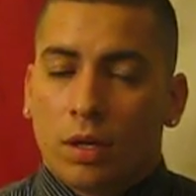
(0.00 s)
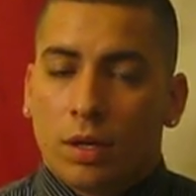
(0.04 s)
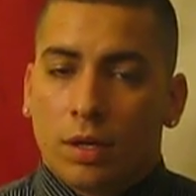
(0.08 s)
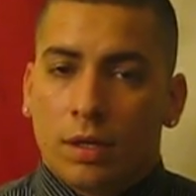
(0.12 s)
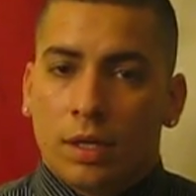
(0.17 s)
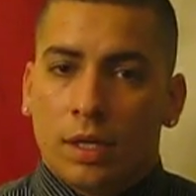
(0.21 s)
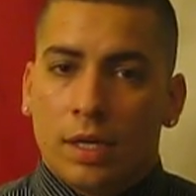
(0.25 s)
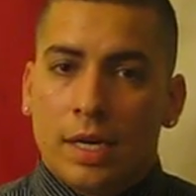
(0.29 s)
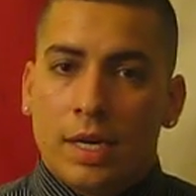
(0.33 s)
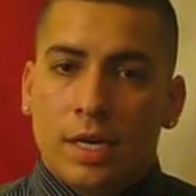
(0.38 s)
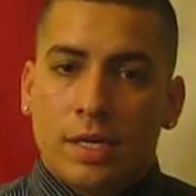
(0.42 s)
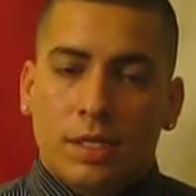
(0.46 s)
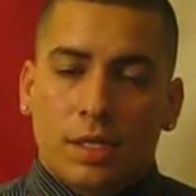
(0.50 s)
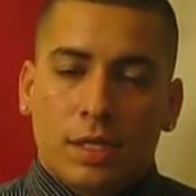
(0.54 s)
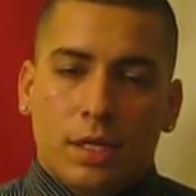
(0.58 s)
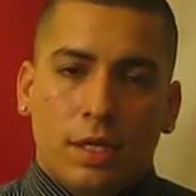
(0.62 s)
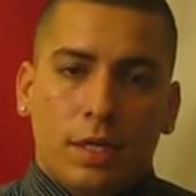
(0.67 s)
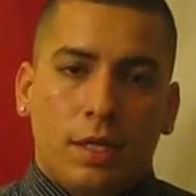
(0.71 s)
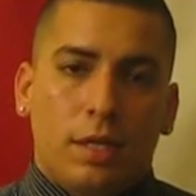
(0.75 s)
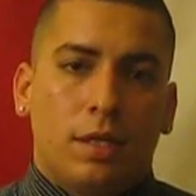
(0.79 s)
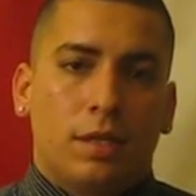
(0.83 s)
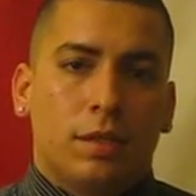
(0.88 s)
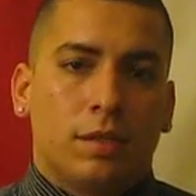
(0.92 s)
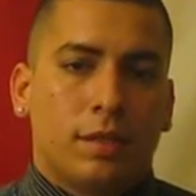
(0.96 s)
The
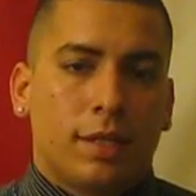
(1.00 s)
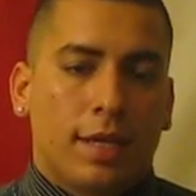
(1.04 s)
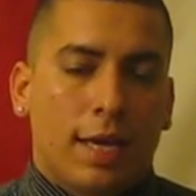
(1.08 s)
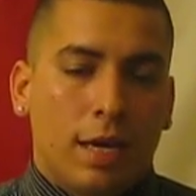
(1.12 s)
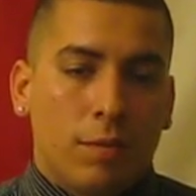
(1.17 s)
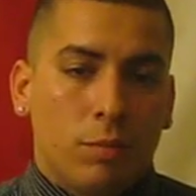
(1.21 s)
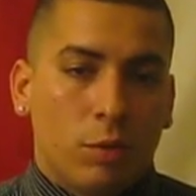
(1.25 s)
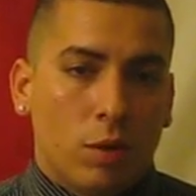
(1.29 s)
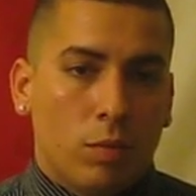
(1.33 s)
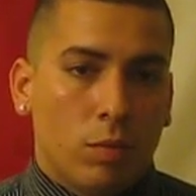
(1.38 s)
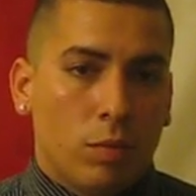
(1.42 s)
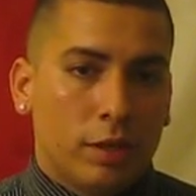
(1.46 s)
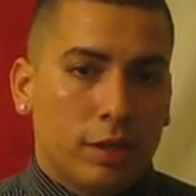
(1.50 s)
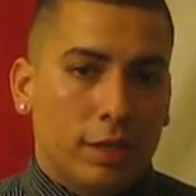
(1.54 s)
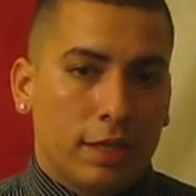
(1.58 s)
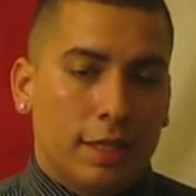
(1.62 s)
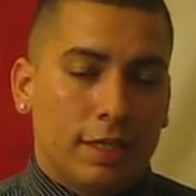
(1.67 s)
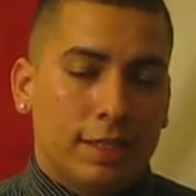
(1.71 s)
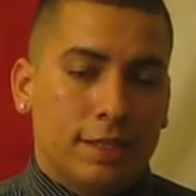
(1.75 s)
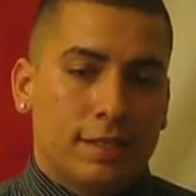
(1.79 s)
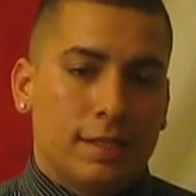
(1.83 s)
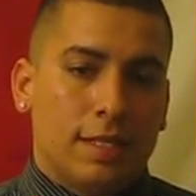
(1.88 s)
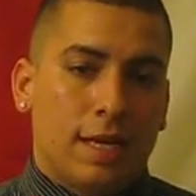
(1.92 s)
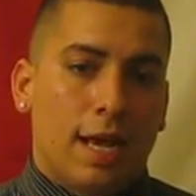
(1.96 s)
engineers came up with a
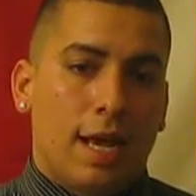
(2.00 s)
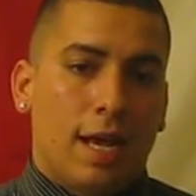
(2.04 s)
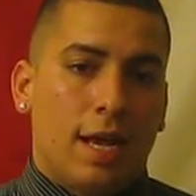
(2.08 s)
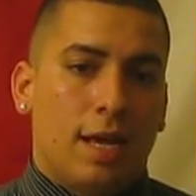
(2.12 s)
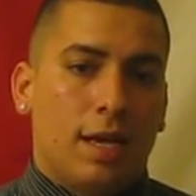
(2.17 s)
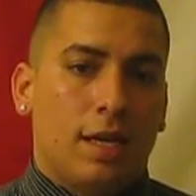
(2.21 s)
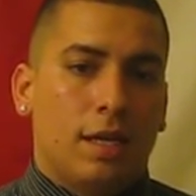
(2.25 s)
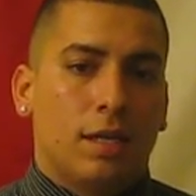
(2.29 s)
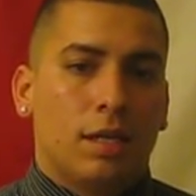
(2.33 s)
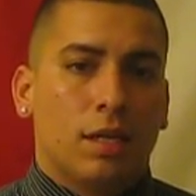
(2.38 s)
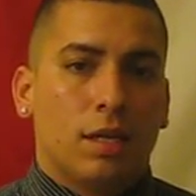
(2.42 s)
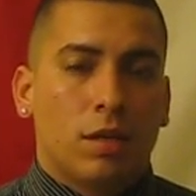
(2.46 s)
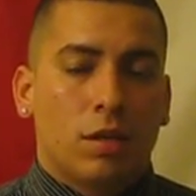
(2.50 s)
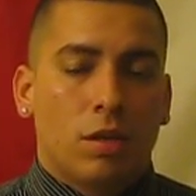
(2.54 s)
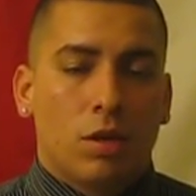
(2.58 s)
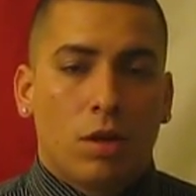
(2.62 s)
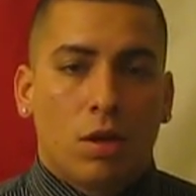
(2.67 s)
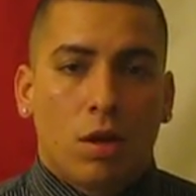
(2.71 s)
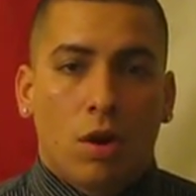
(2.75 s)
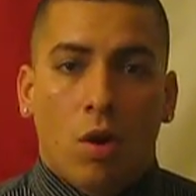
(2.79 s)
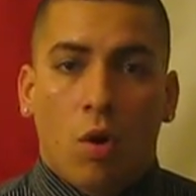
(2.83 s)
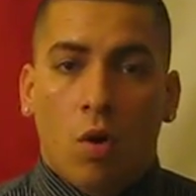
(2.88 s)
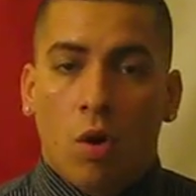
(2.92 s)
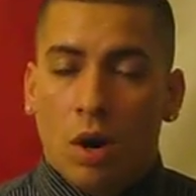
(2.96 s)
design
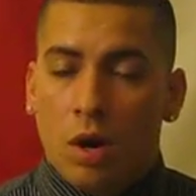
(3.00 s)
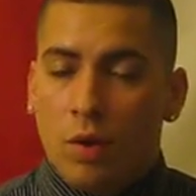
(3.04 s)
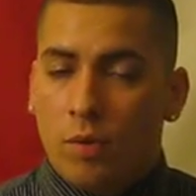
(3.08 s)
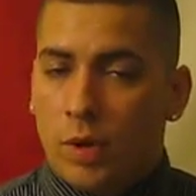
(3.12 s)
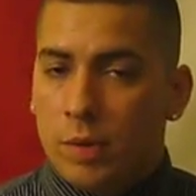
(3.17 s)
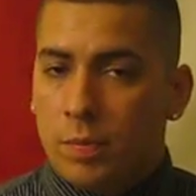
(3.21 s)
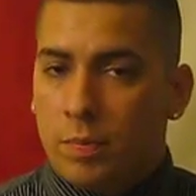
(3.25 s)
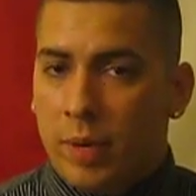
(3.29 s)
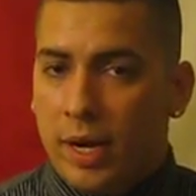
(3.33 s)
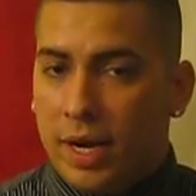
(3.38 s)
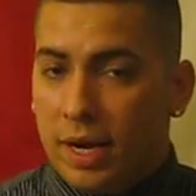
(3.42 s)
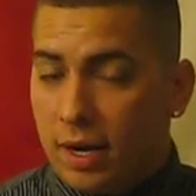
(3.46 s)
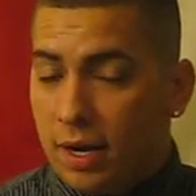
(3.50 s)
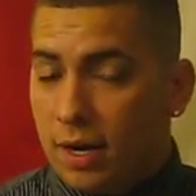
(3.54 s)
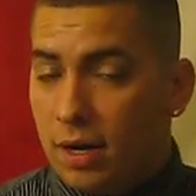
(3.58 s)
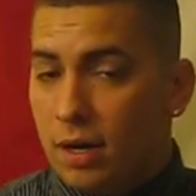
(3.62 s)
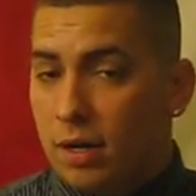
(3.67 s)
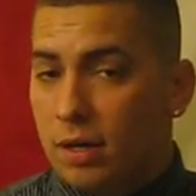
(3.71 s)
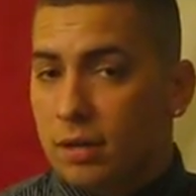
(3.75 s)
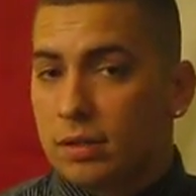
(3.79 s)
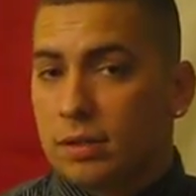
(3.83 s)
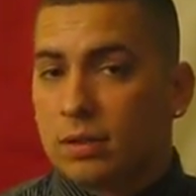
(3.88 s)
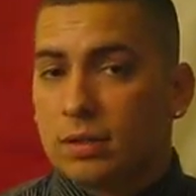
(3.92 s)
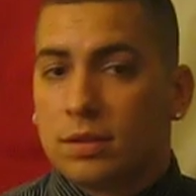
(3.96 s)
or a
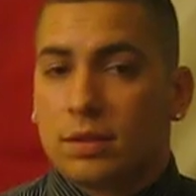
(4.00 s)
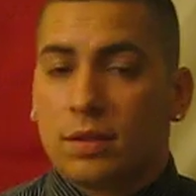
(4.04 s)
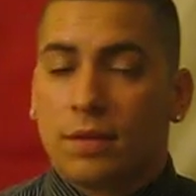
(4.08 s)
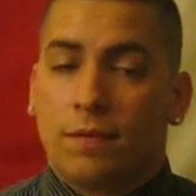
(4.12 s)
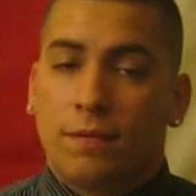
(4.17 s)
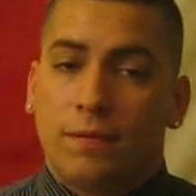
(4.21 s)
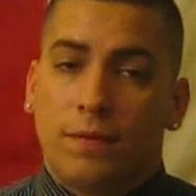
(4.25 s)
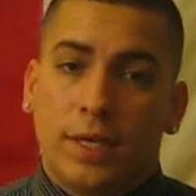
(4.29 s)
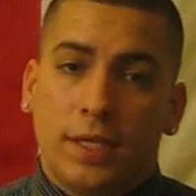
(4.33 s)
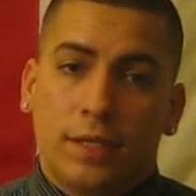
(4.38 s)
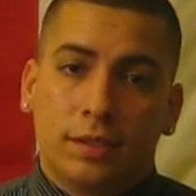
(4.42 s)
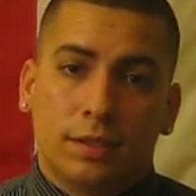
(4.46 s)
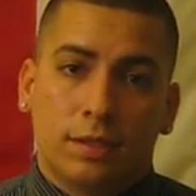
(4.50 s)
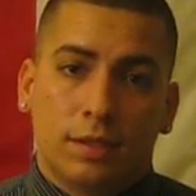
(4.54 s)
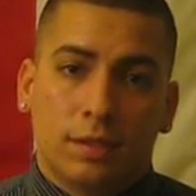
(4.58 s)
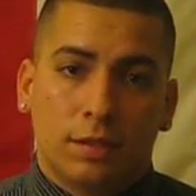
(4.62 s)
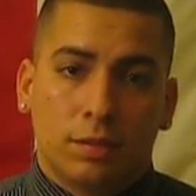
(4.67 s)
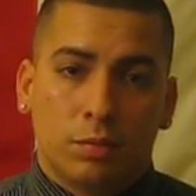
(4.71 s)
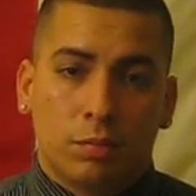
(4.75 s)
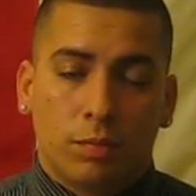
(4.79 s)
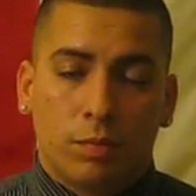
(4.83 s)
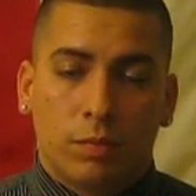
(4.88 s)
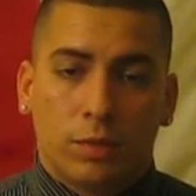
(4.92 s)
repair to fix the